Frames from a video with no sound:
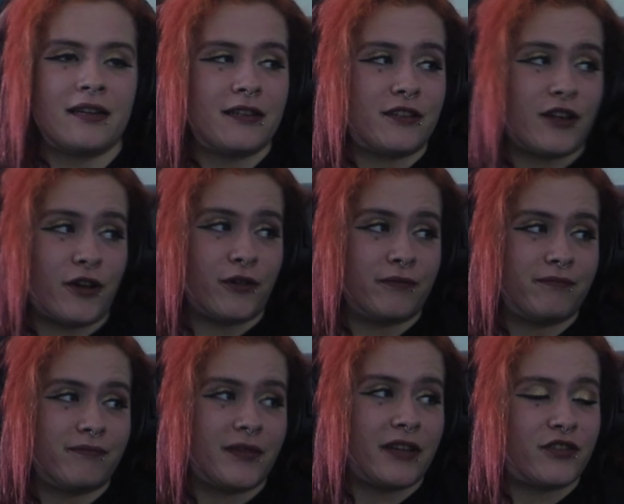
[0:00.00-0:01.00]
So
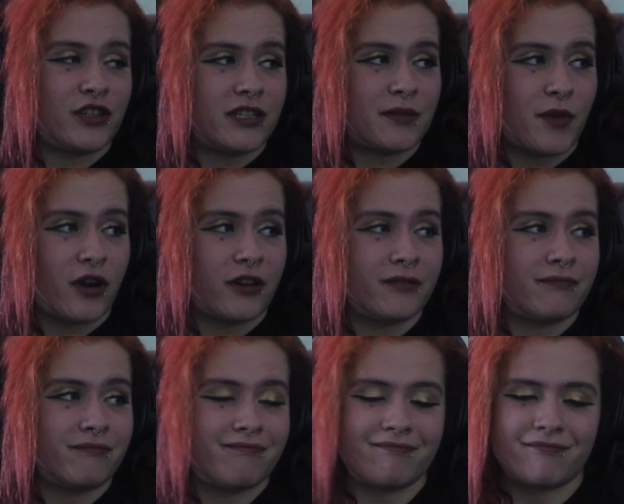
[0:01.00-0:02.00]
if she's smart,
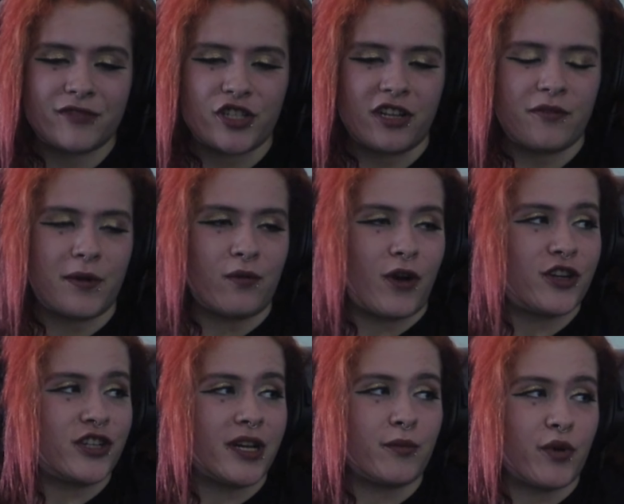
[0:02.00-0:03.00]
she'll have been
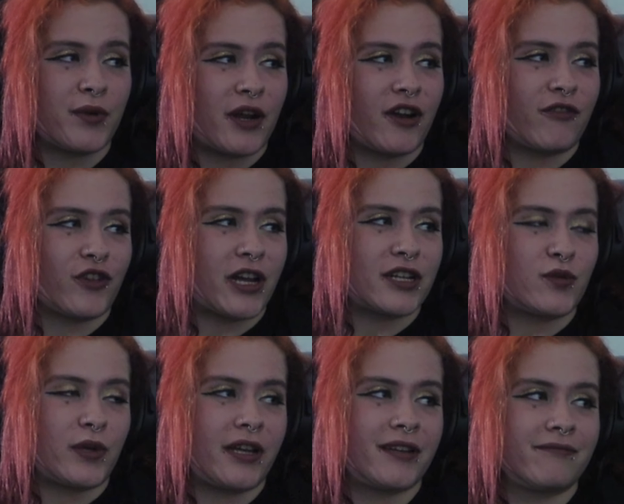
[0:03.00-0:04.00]
watching and preparing for next
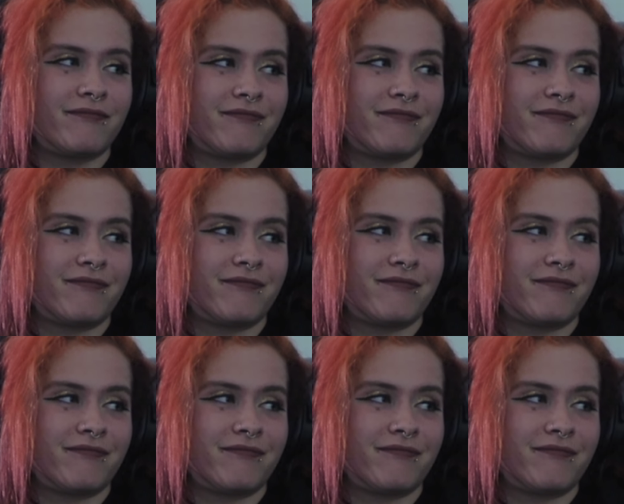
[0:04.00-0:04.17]
week.